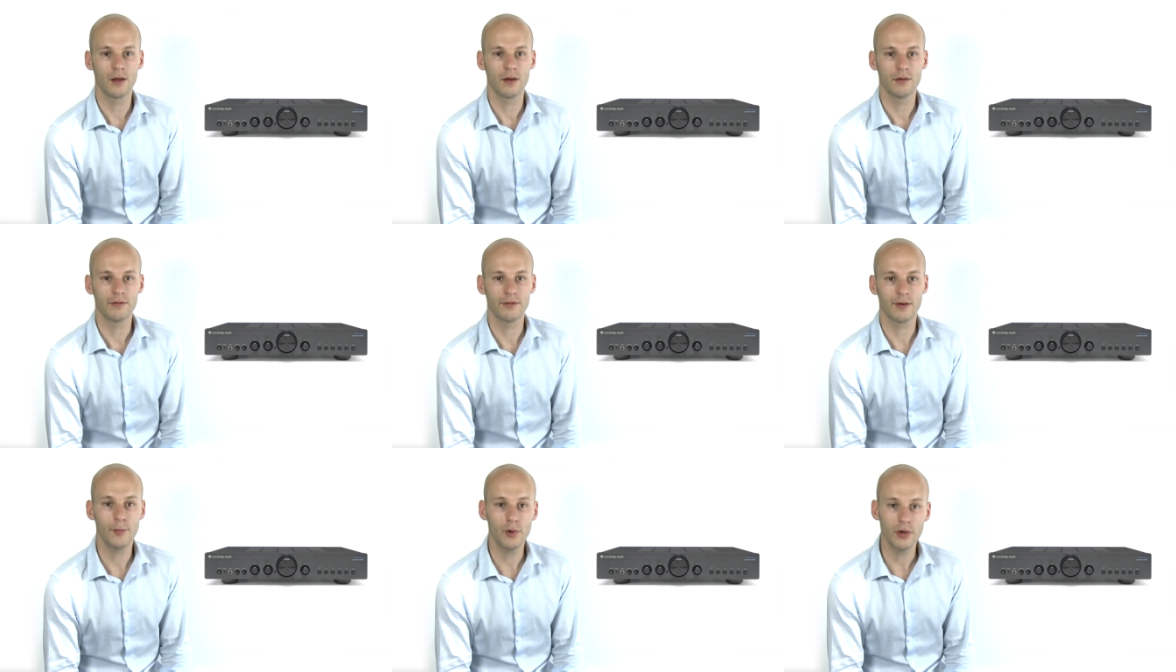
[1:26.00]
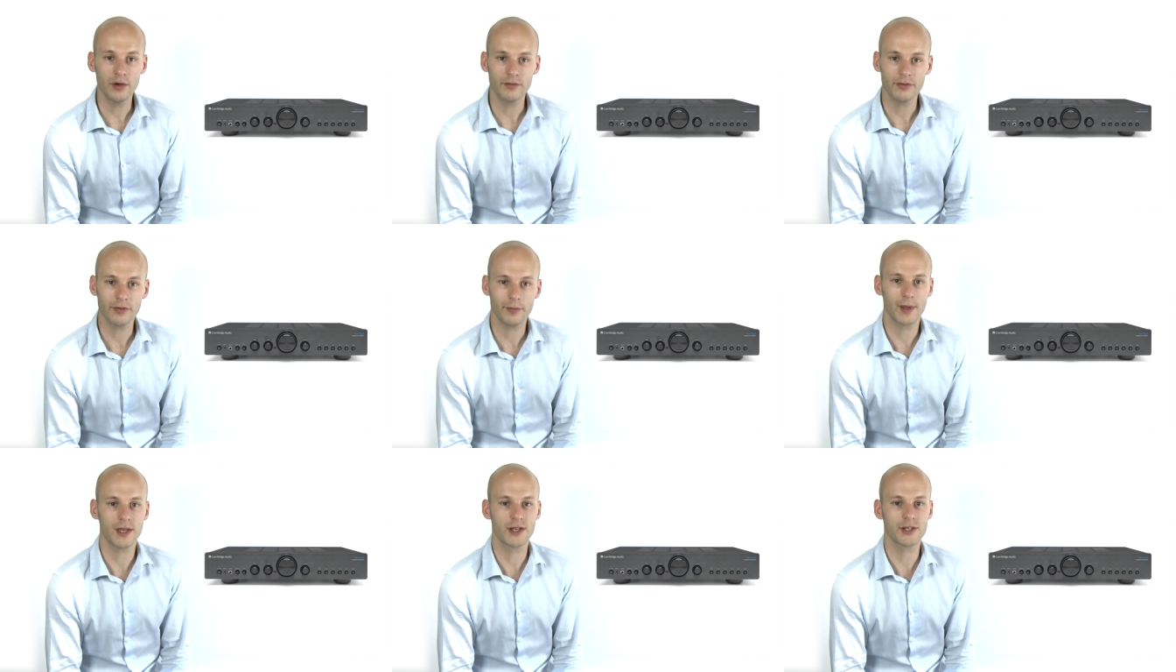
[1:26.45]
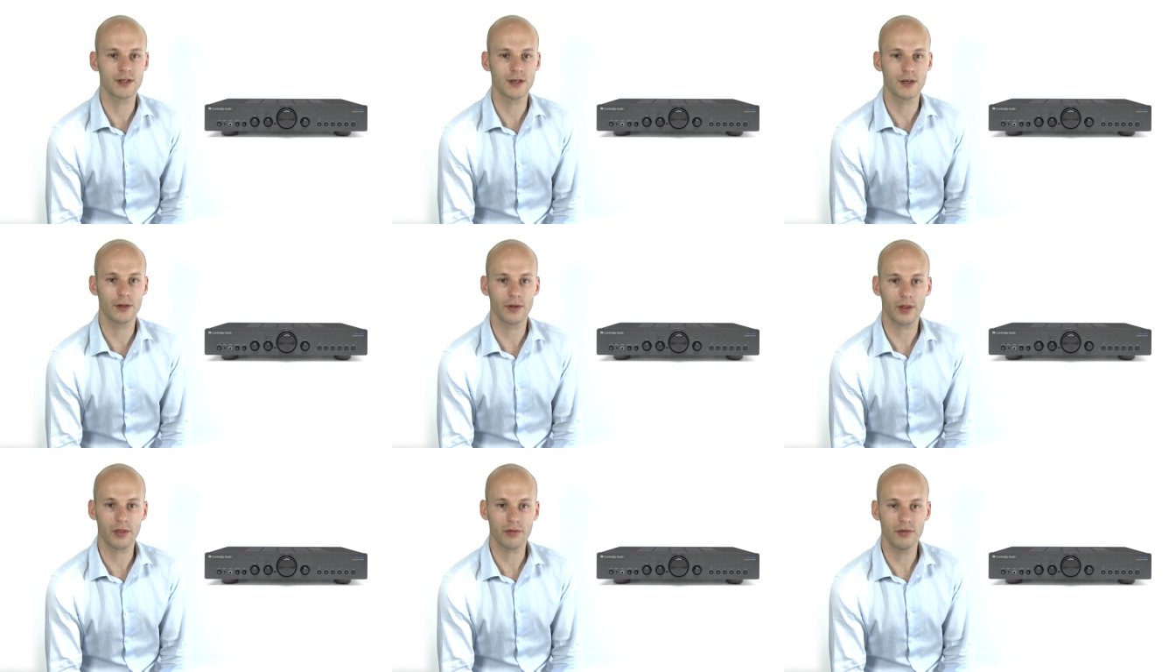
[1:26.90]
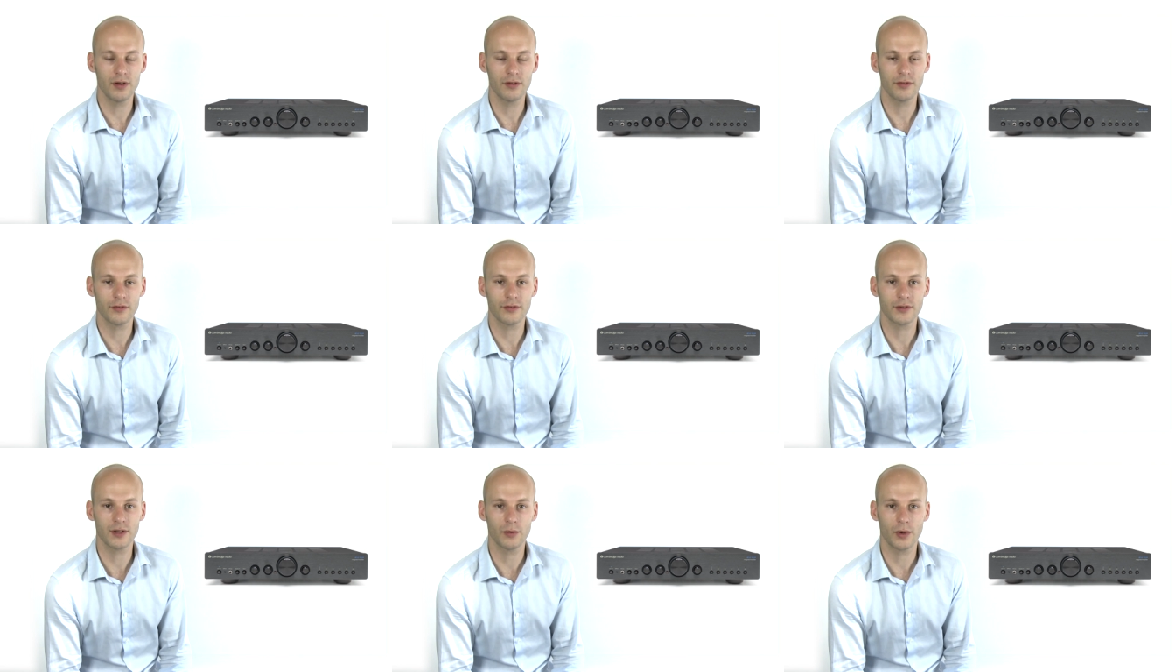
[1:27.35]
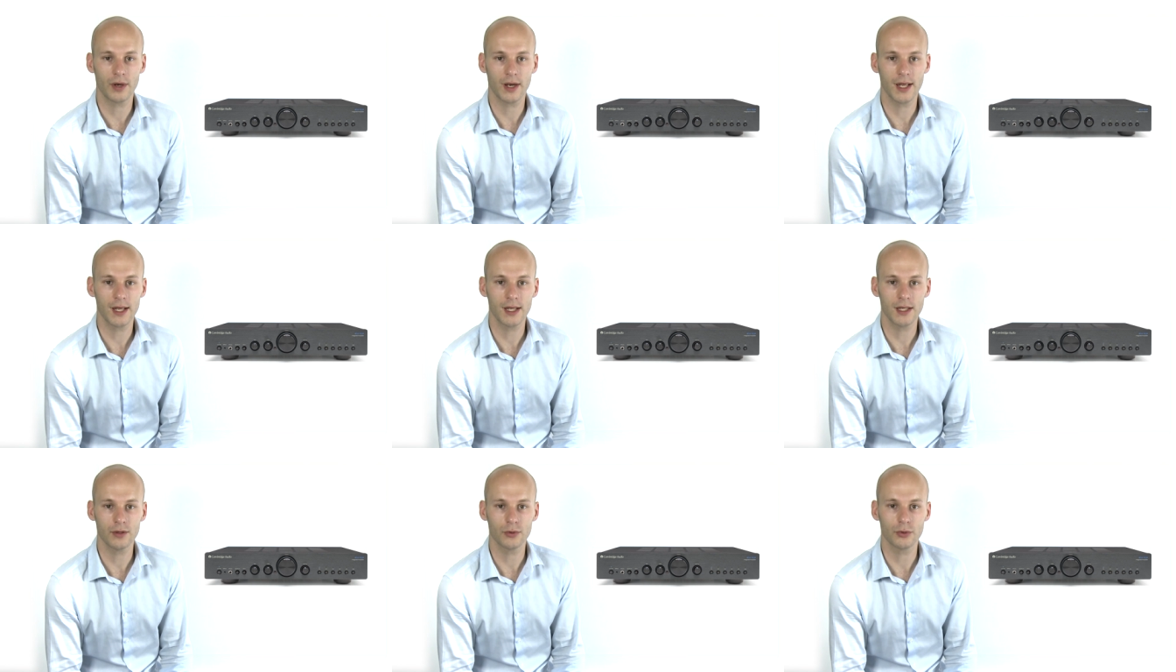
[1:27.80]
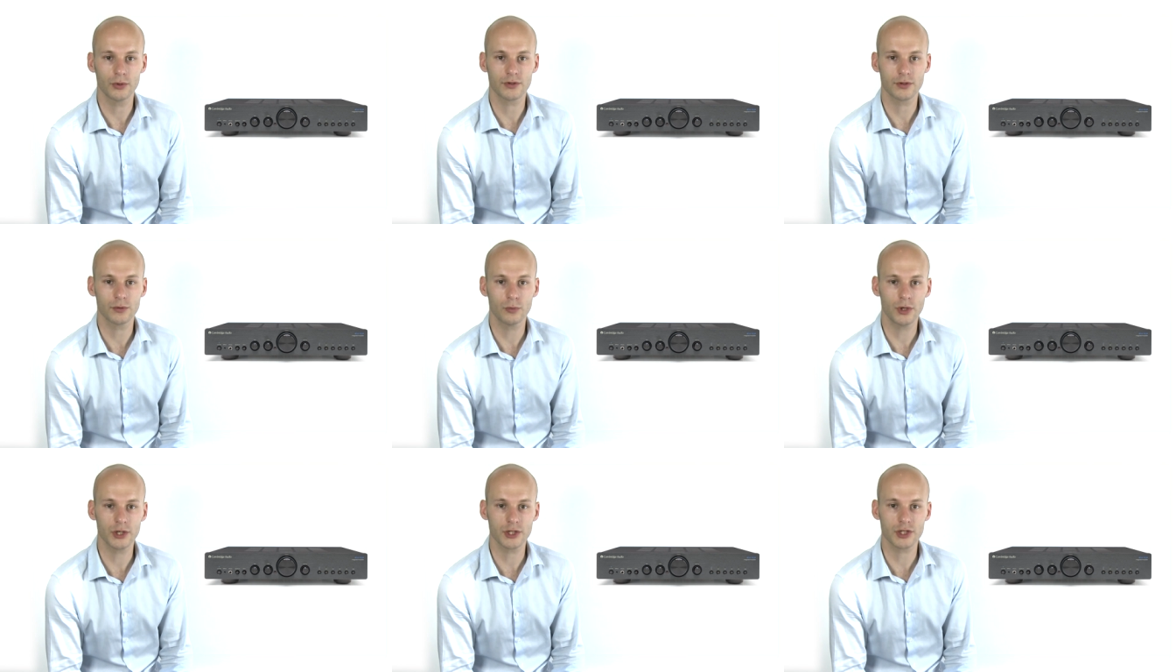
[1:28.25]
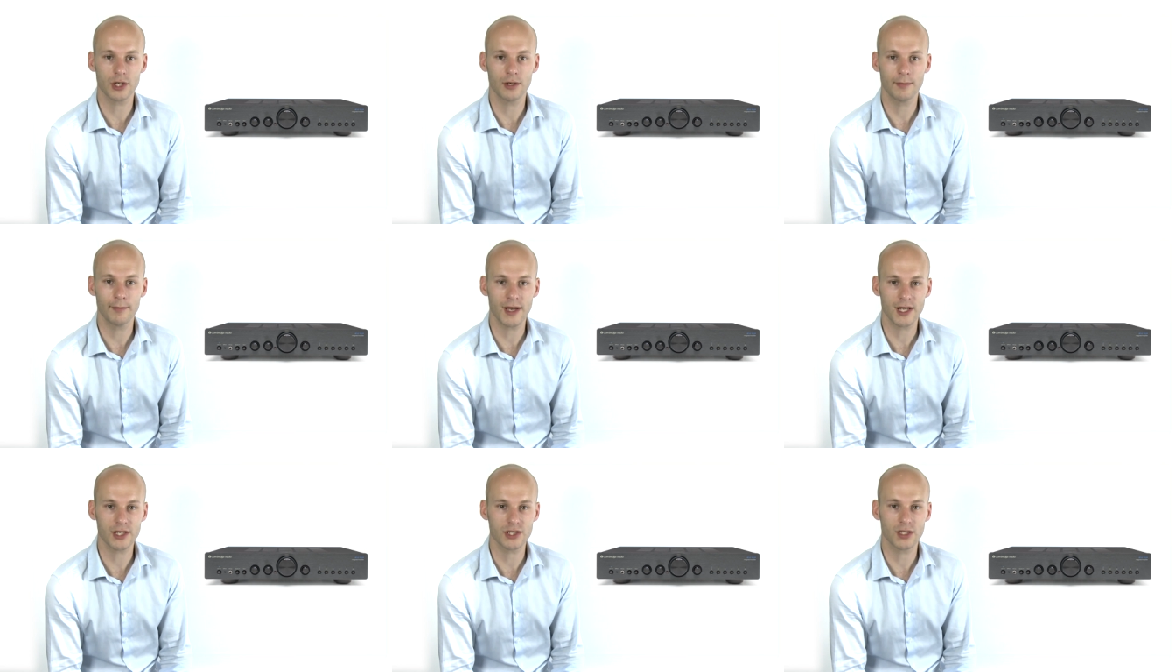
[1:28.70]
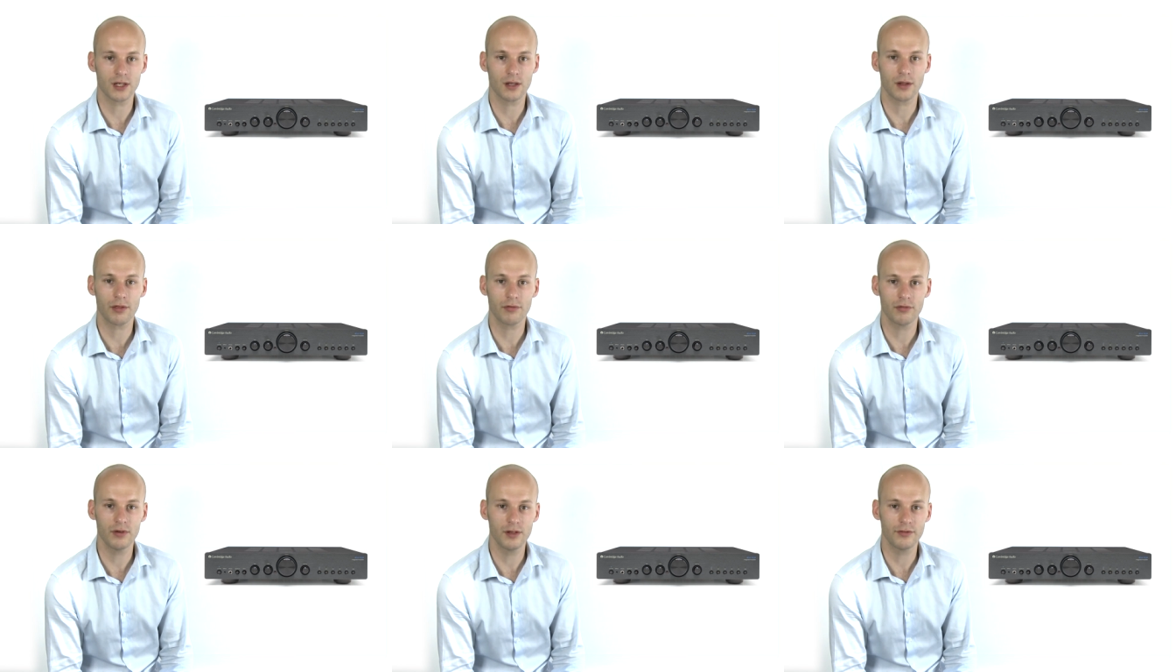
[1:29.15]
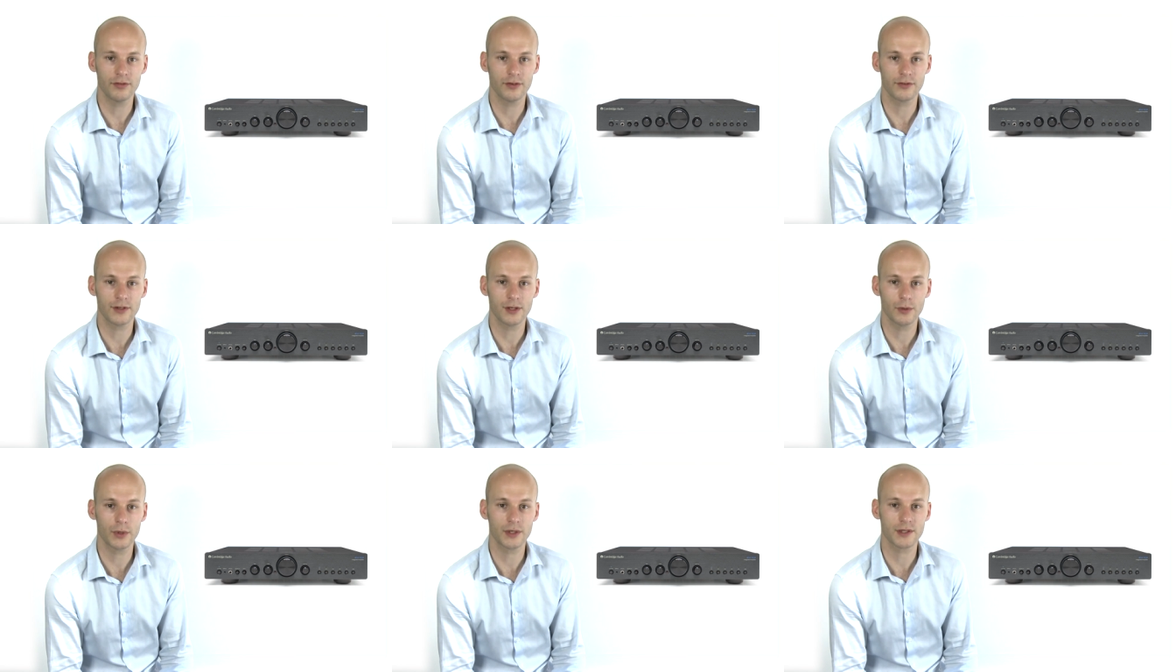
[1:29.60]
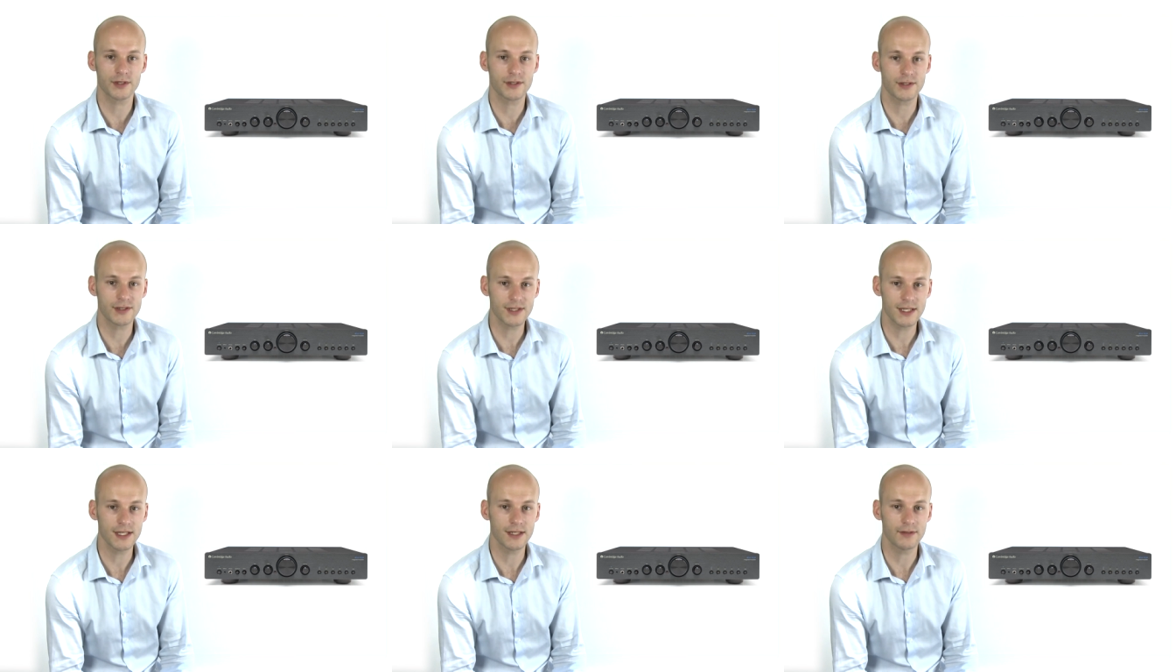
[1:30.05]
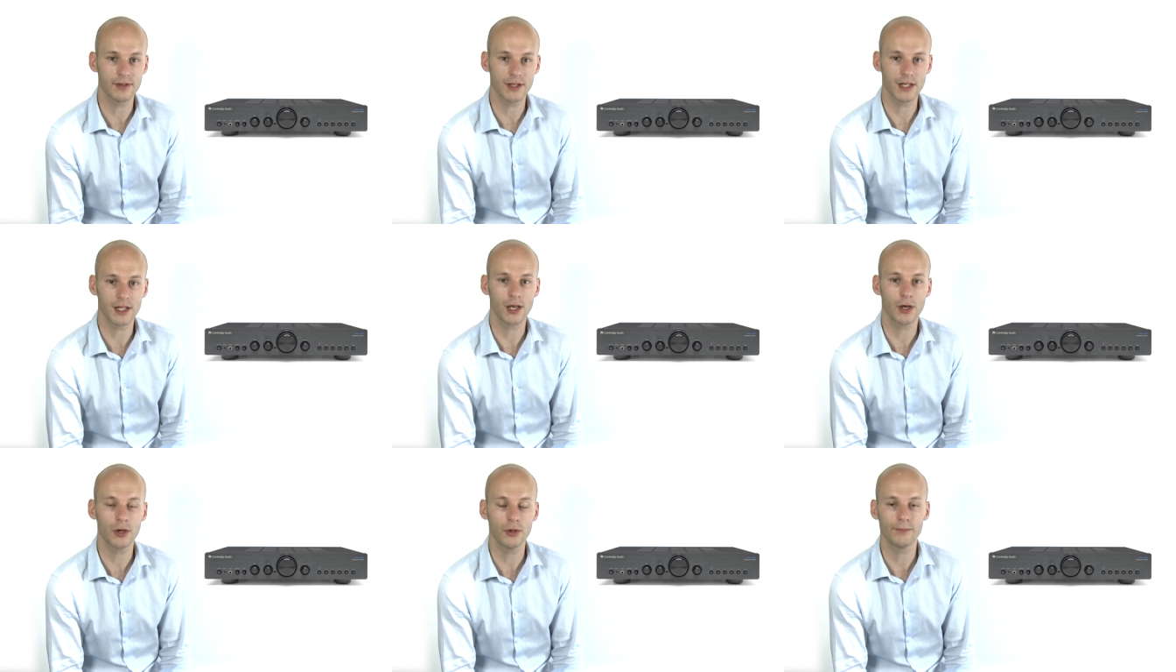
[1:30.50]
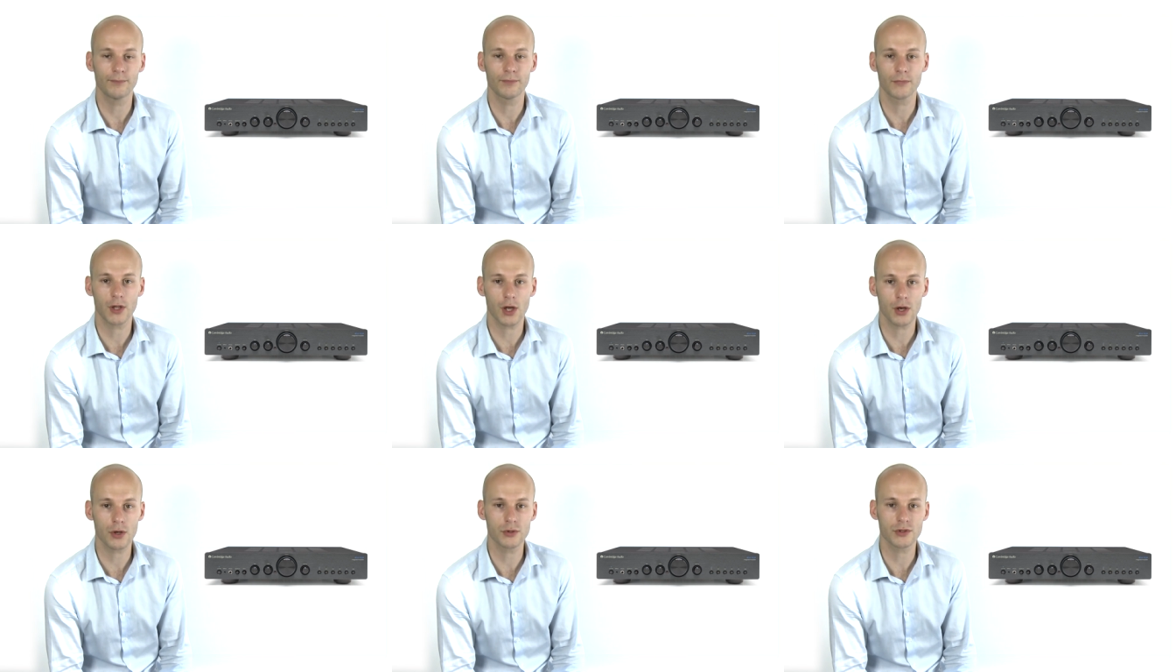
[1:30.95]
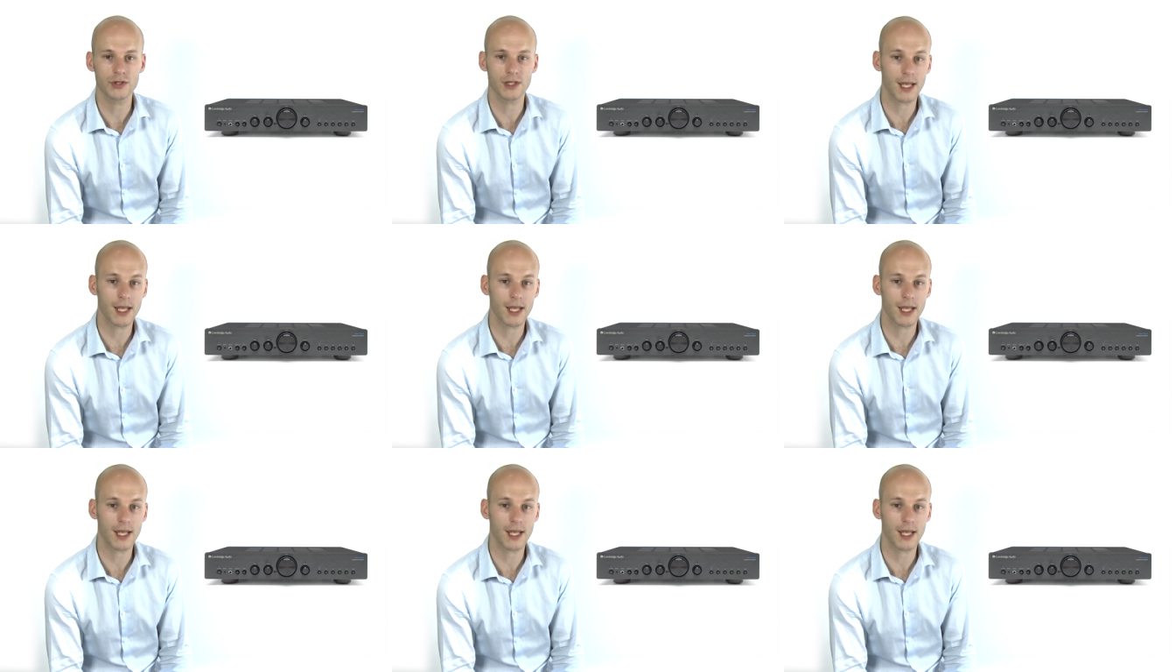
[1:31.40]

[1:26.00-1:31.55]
For more information on the 351A or to watch our matching 351C video, go to